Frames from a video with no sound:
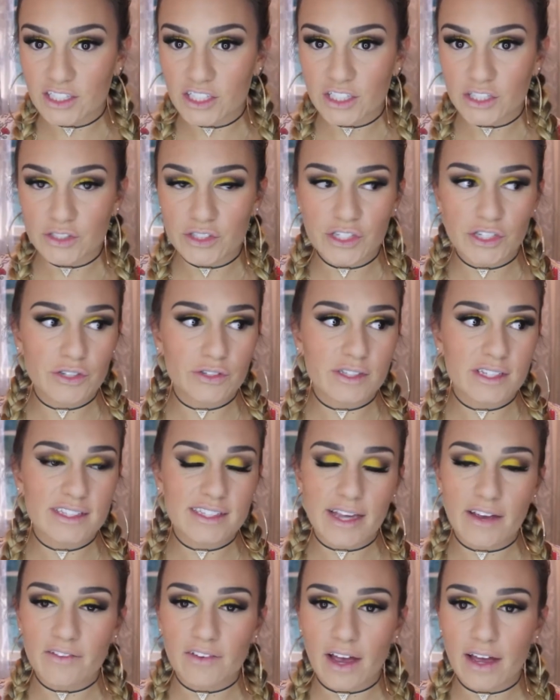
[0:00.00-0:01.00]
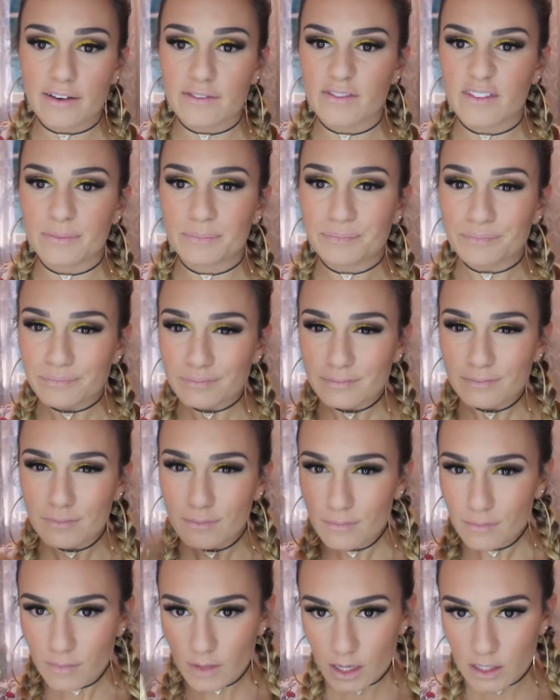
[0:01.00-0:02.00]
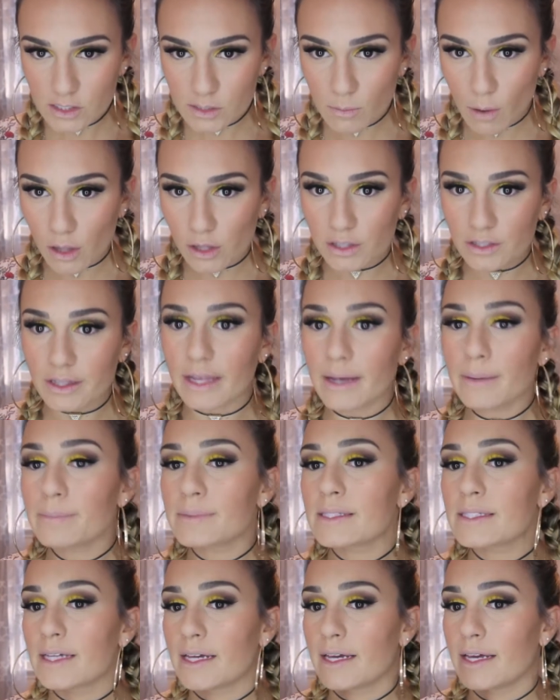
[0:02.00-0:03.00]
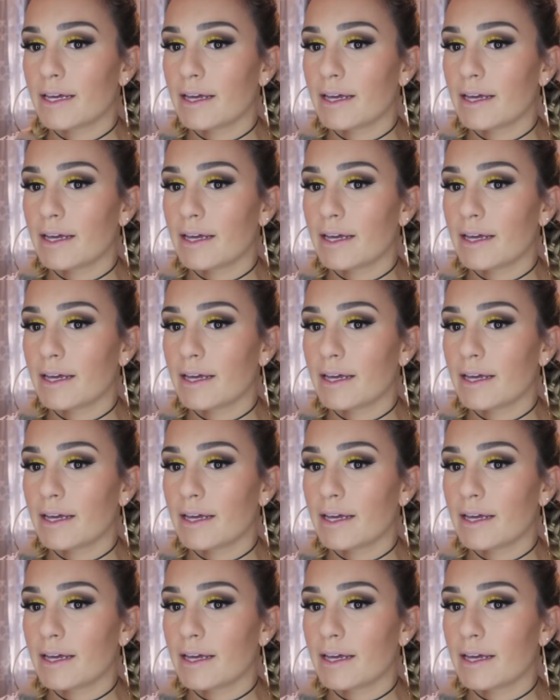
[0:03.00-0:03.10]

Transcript: to do too, since I have kind of smaller lips,